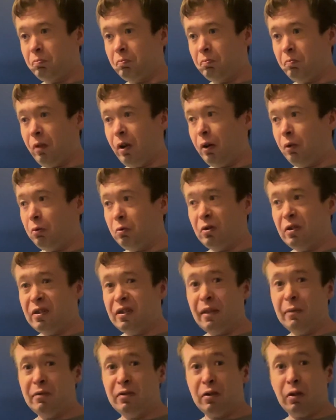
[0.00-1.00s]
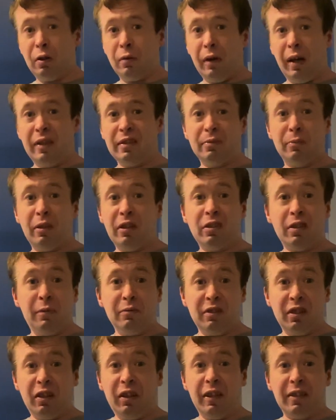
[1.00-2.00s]
Well, it seems as many times
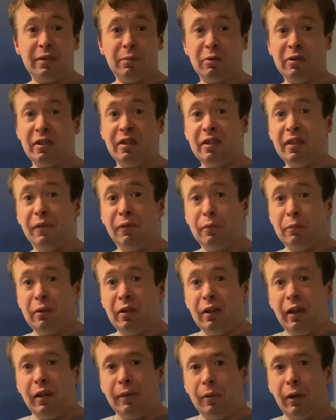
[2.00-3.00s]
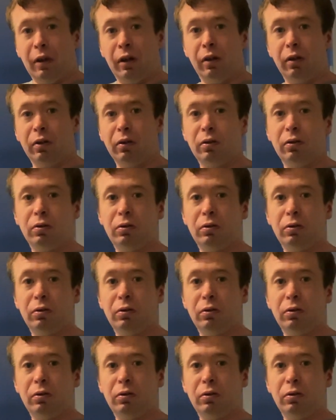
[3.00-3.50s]
he likes, because there's nothing to be done about it.